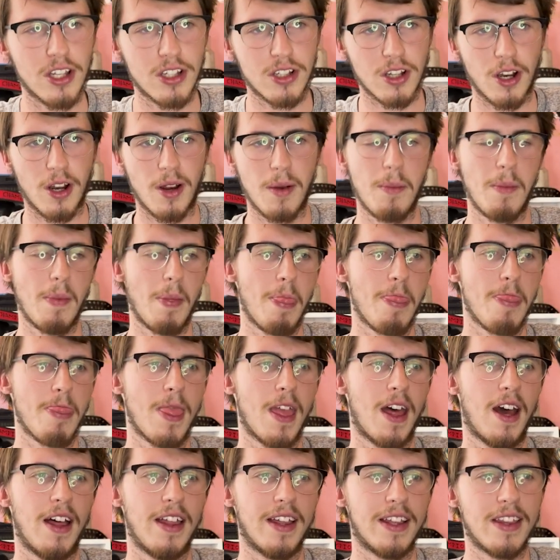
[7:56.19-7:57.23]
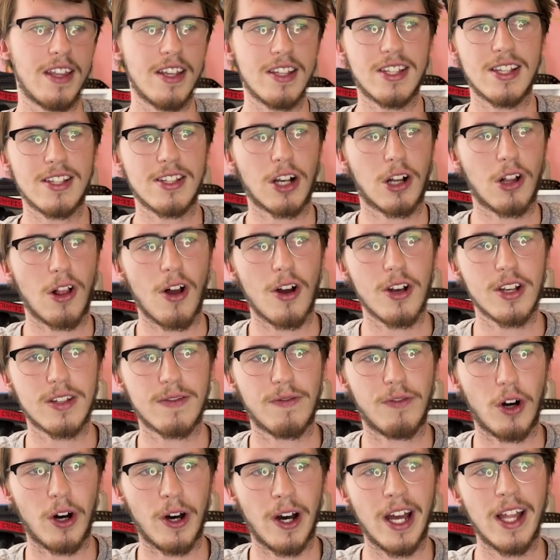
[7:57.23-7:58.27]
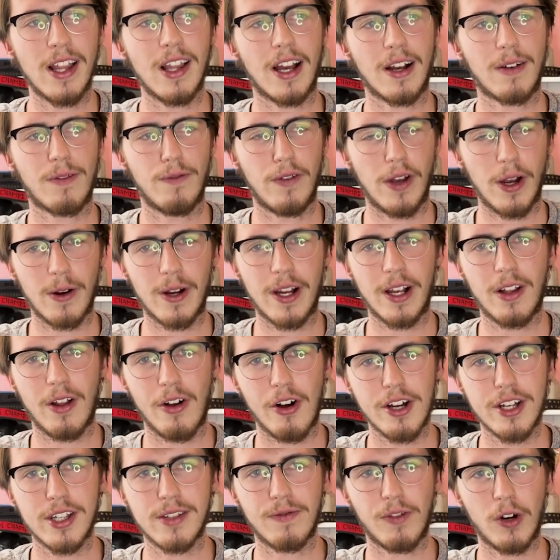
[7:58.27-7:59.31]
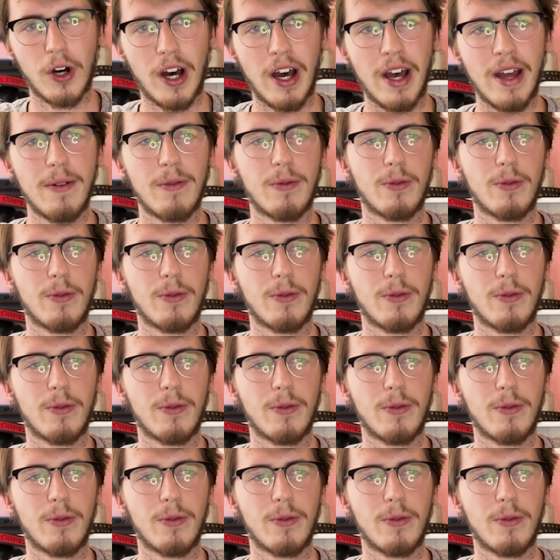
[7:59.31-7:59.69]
so I think this is a close fight, like very close fight,